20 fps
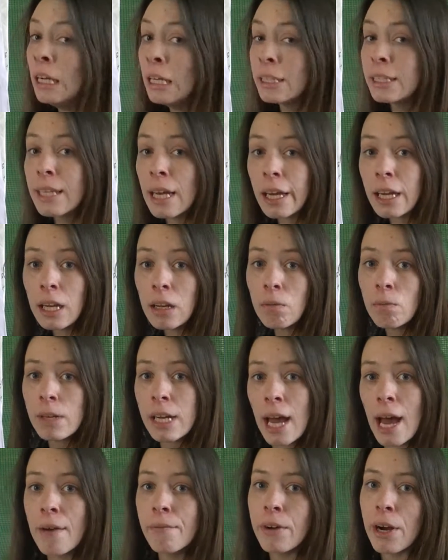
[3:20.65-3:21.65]
Second, we
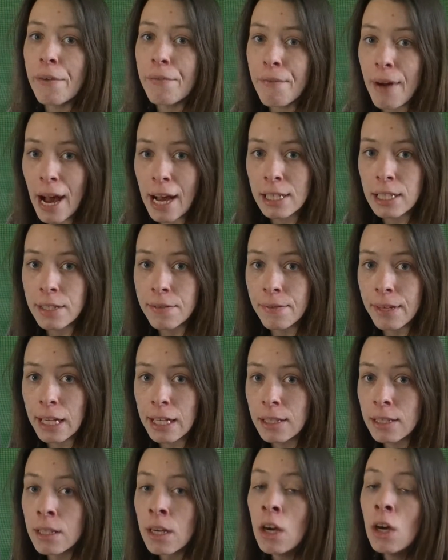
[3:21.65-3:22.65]
have our
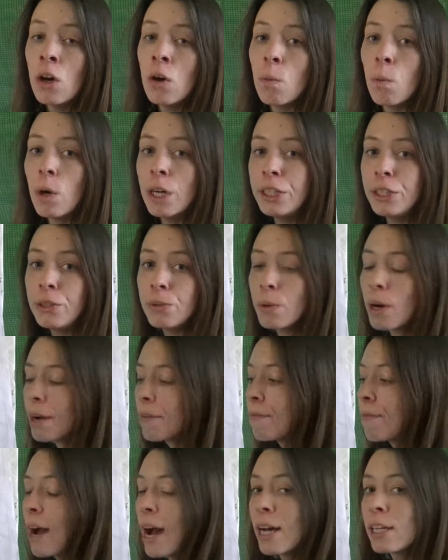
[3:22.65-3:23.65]
phosphates. What do
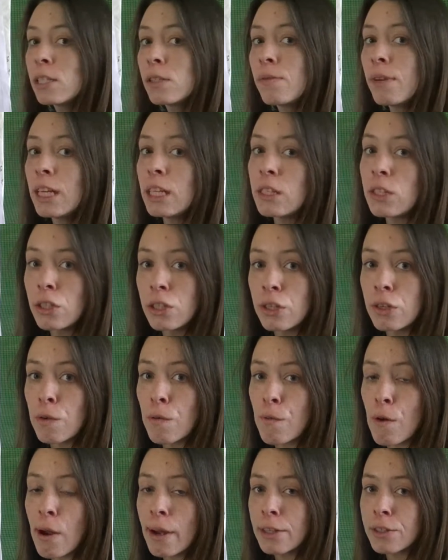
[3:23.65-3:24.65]
our phosphates do
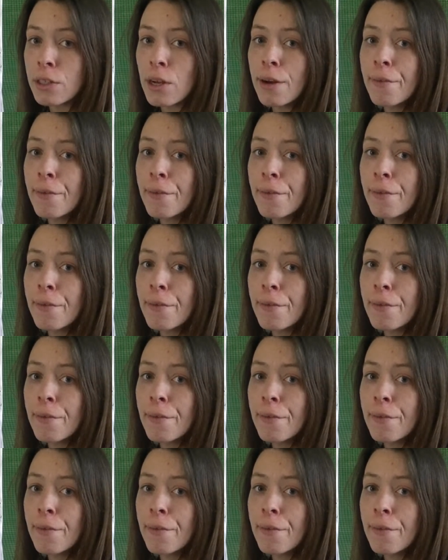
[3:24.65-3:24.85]
for us?